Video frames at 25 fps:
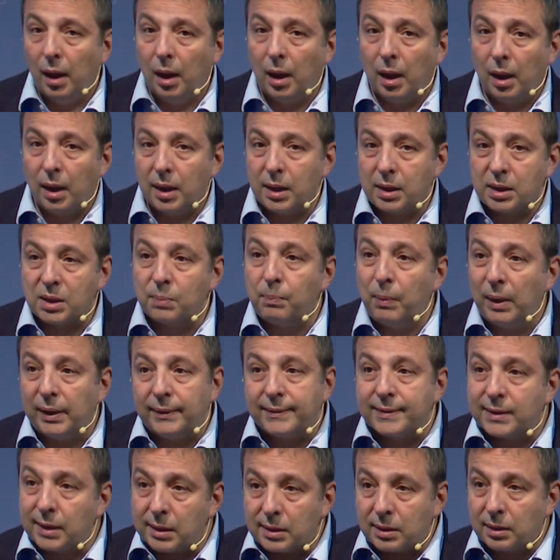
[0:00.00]
split
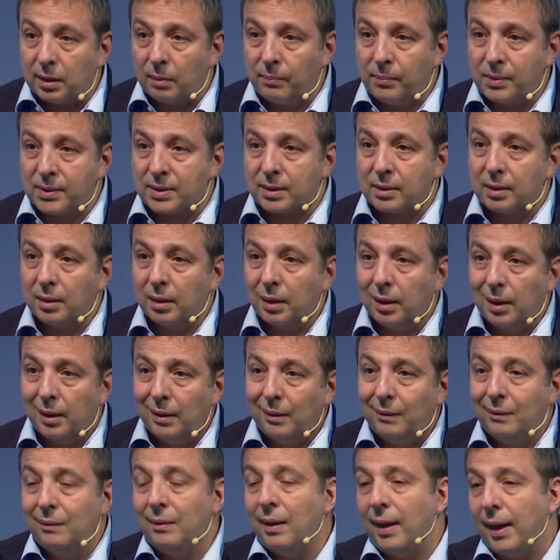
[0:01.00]
systems,
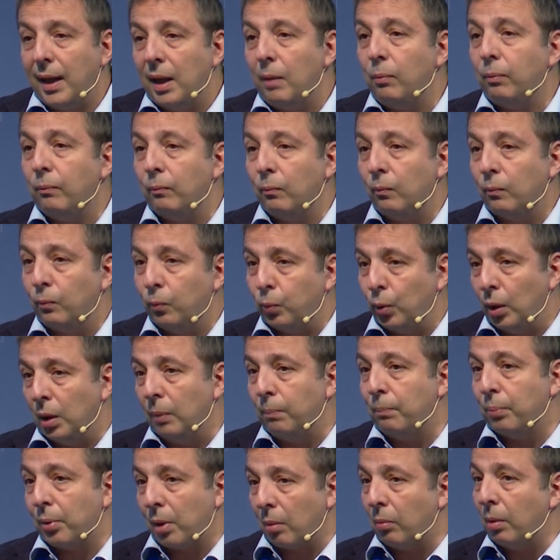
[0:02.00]
they will
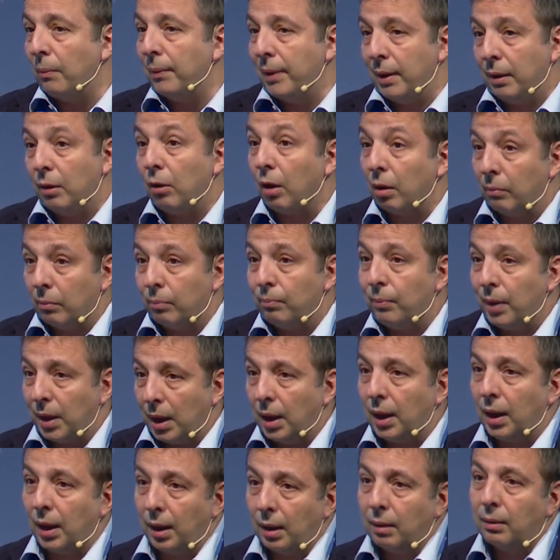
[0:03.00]
probably not
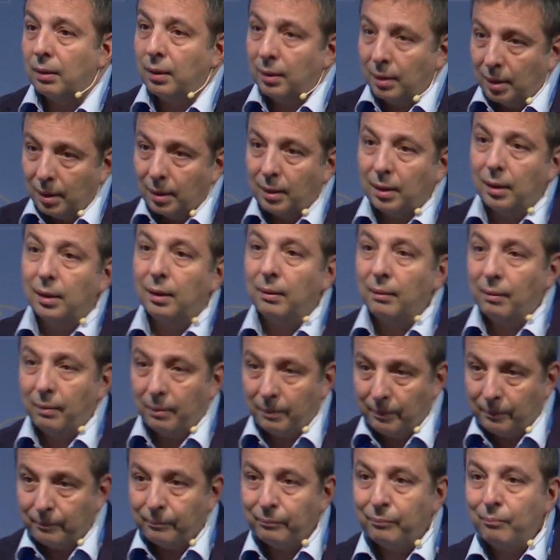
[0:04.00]
be
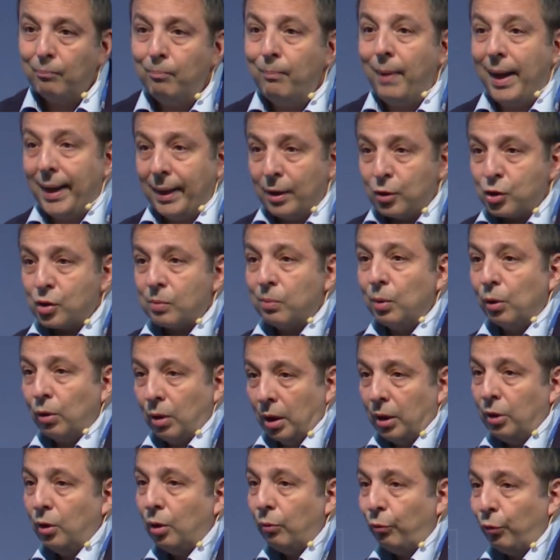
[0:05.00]
manageable
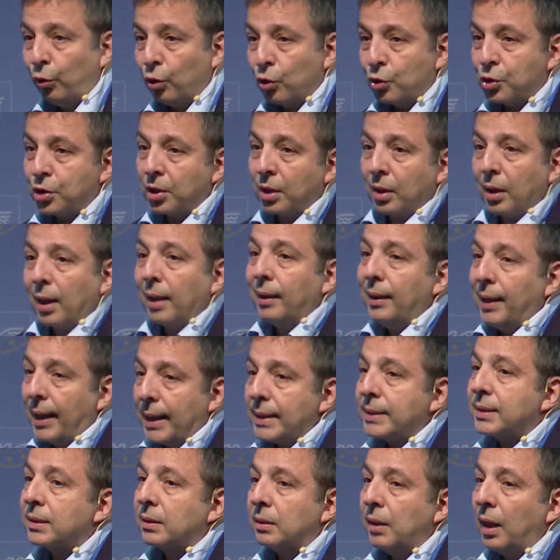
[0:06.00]
in the future
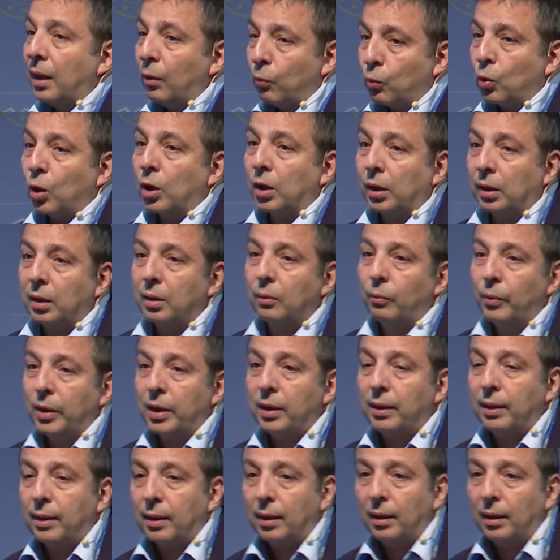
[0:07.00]
unless they work with the